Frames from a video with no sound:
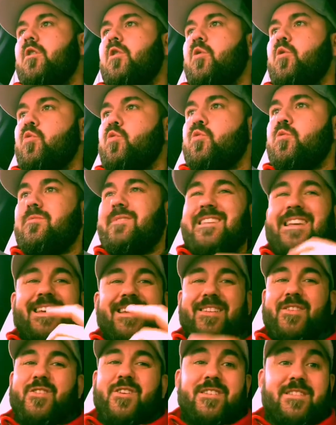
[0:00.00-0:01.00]
who
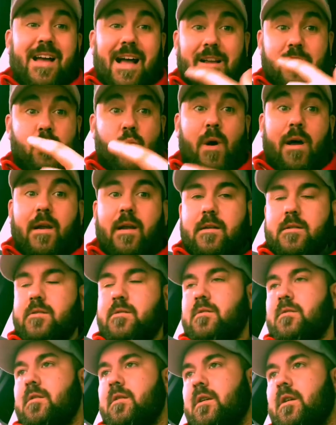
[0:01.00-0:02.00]
teaches as well
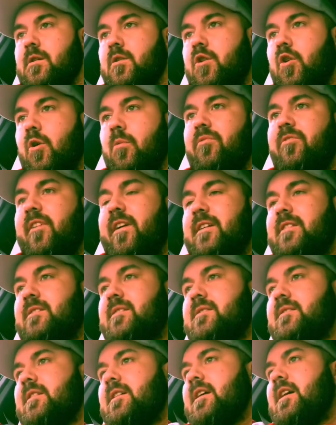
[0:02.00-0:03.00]
as club
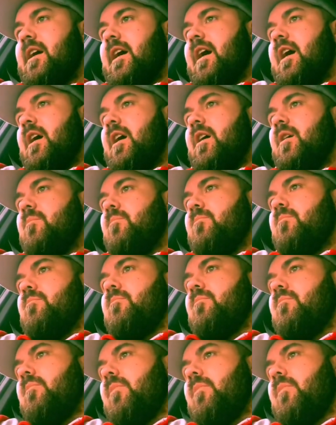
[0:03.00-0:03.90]
fits, and